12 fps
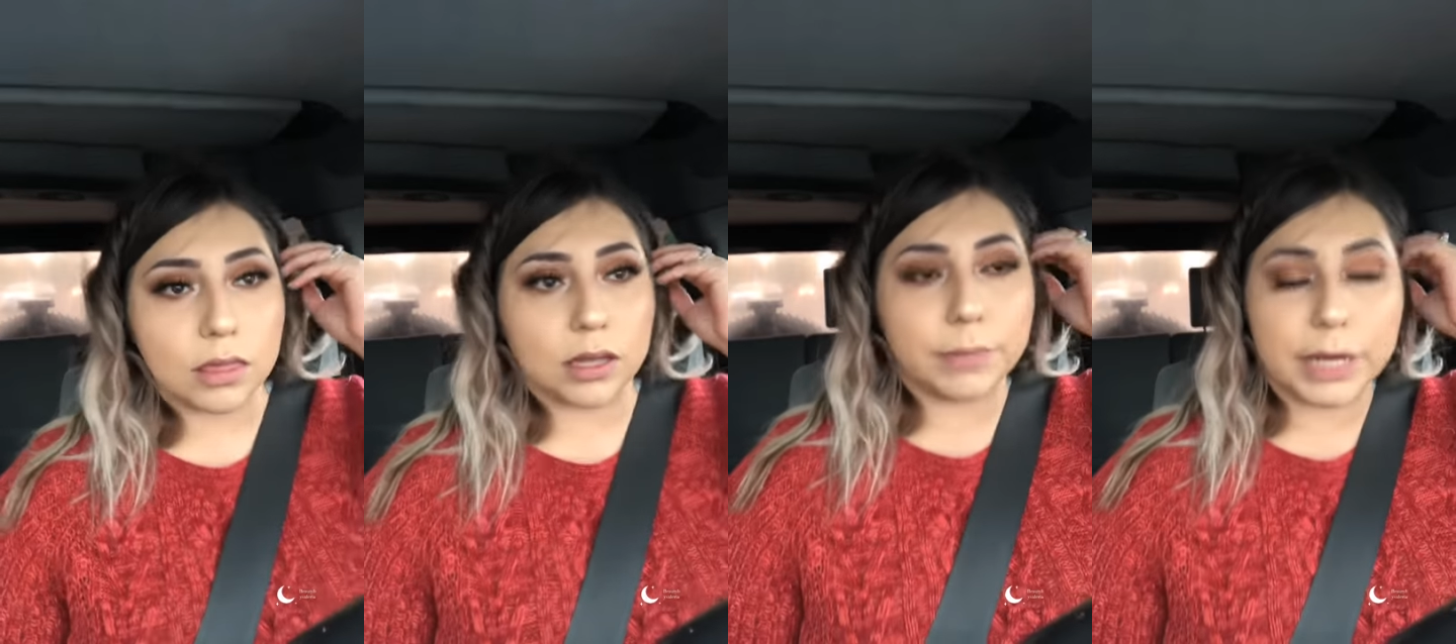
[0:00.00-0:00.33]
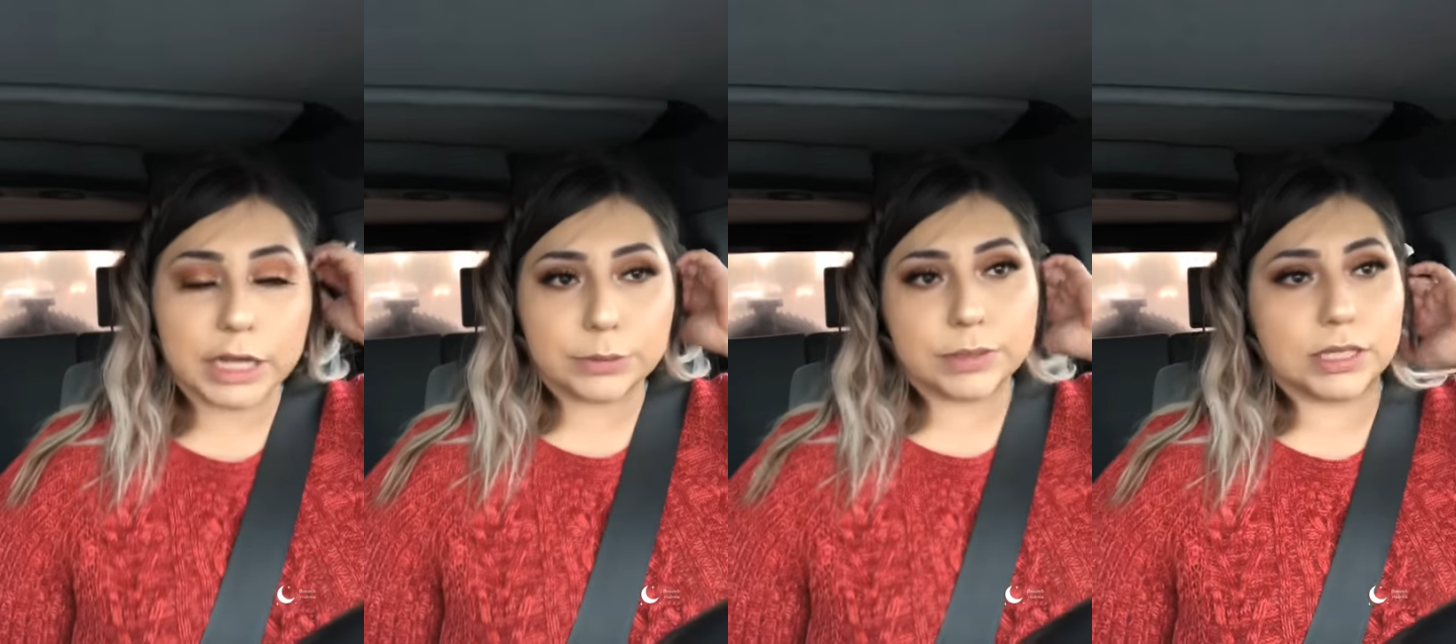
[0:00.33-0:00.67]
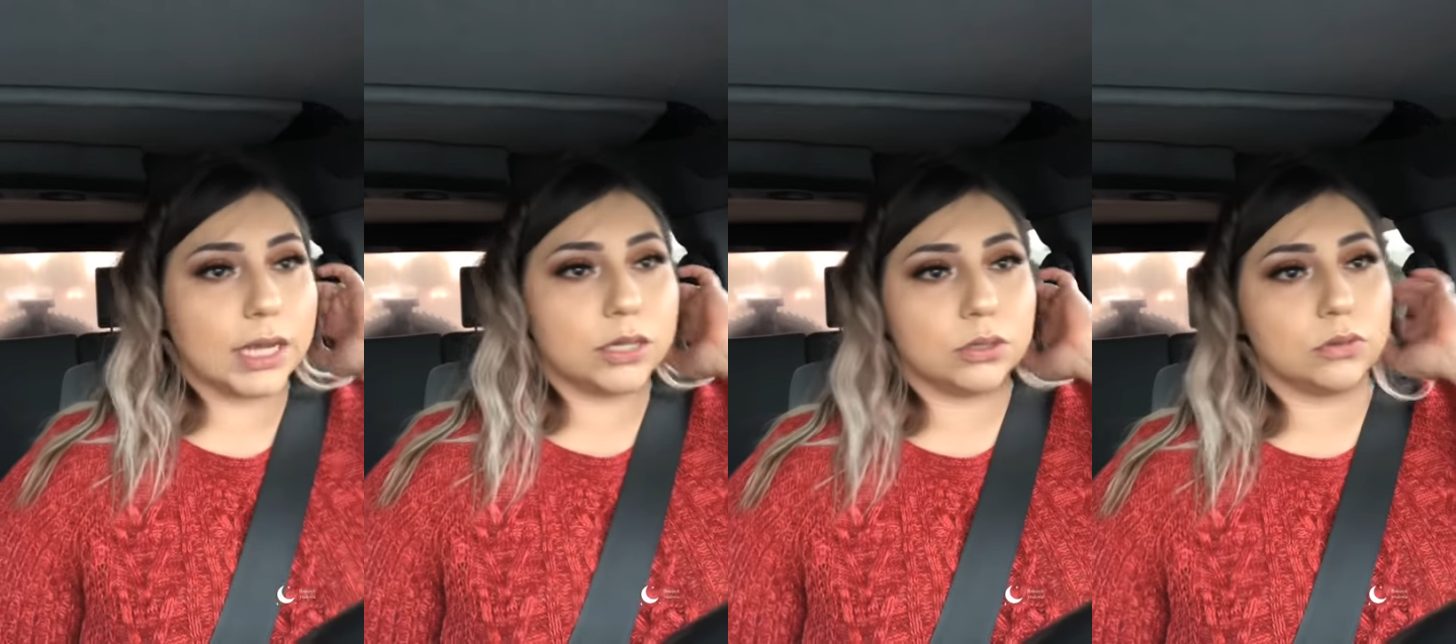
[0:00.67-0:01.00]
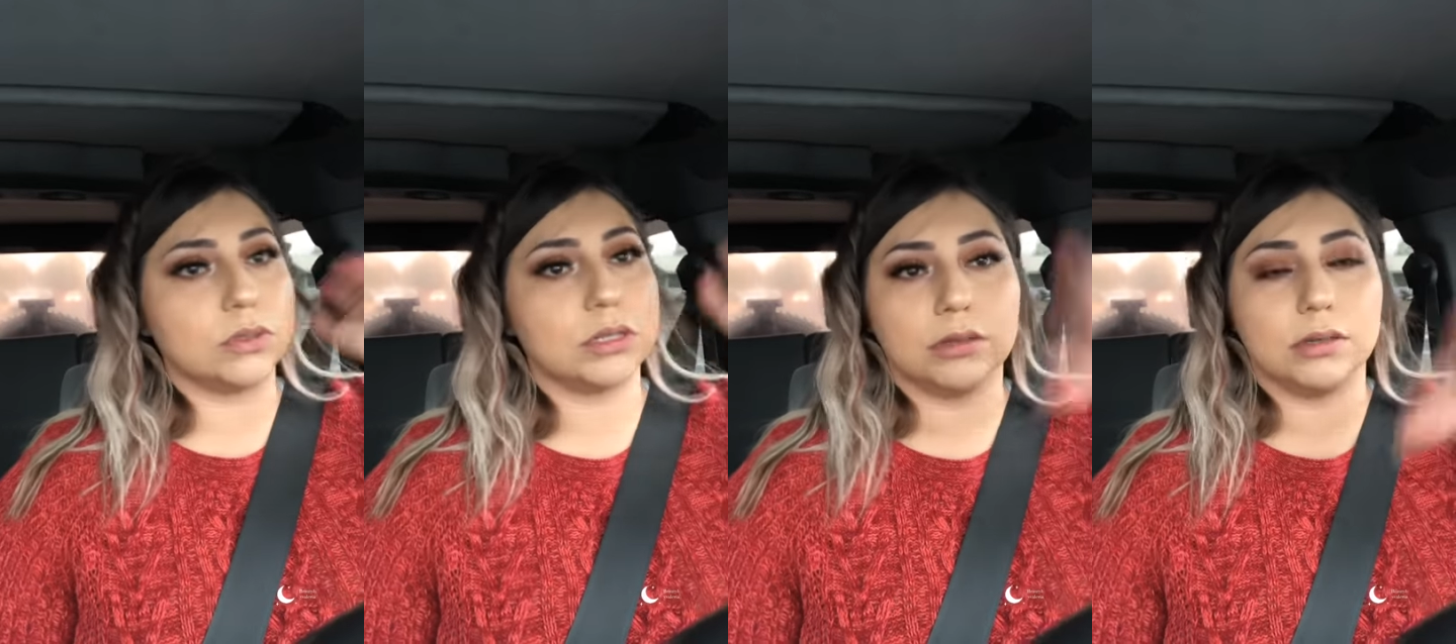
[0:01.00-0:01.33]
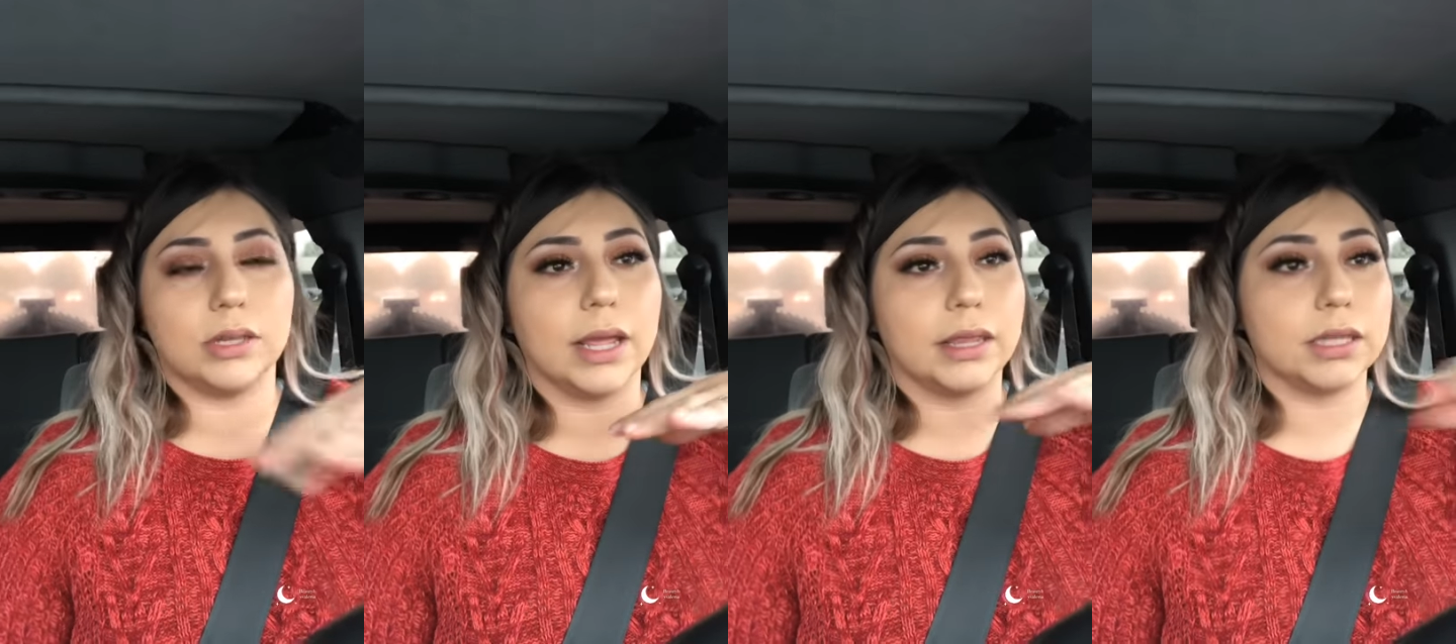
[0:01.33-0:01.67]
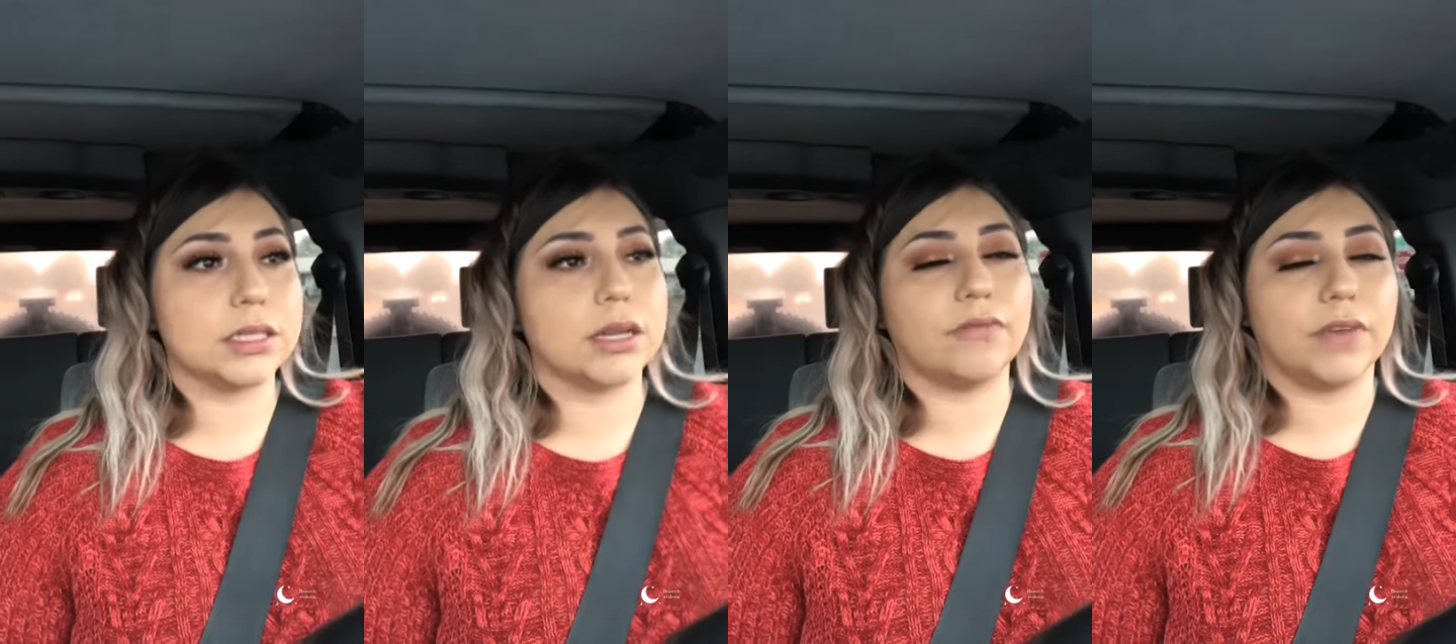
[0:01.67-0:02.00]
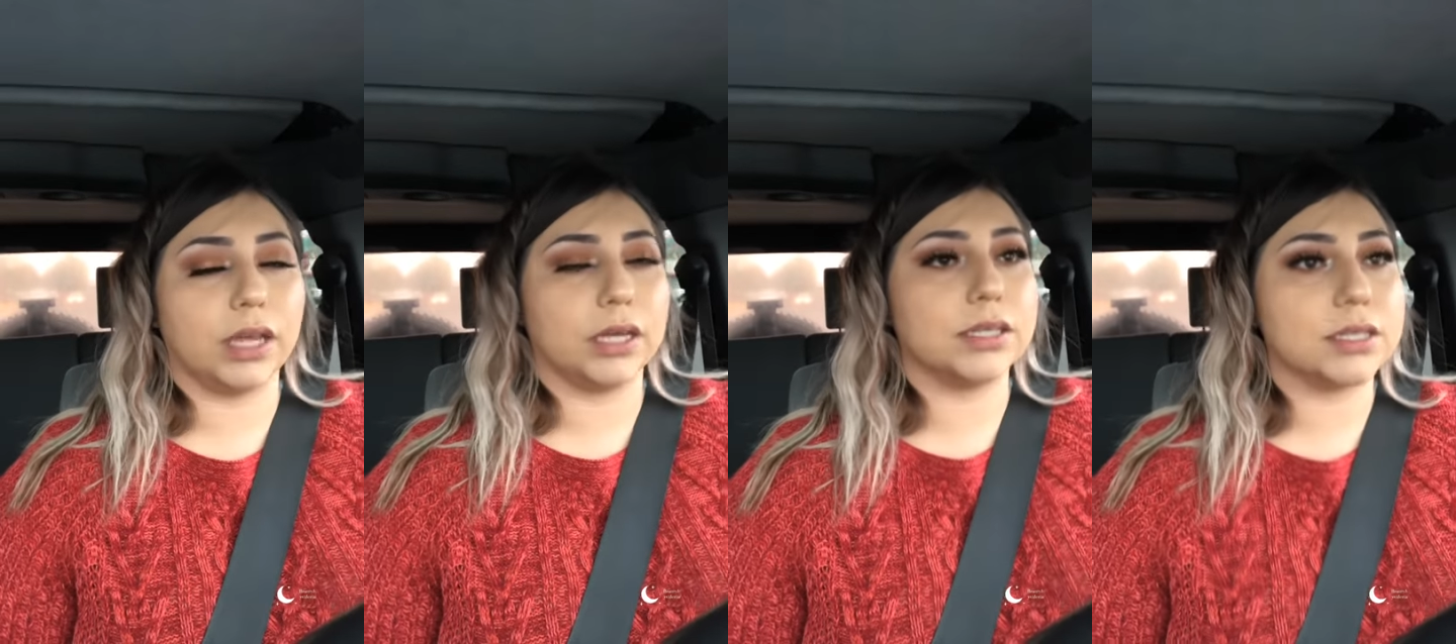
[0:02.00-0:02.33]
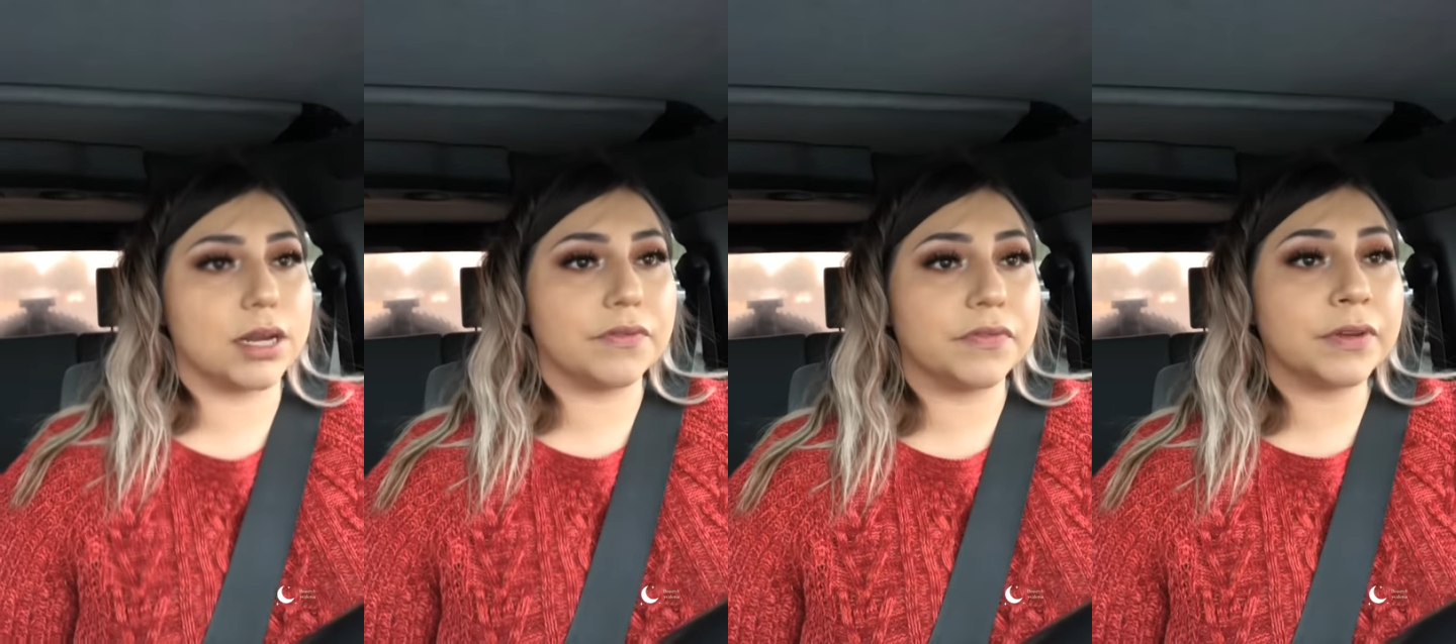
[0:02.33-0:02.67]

the mashed potatoes and like the stuffing and stuff.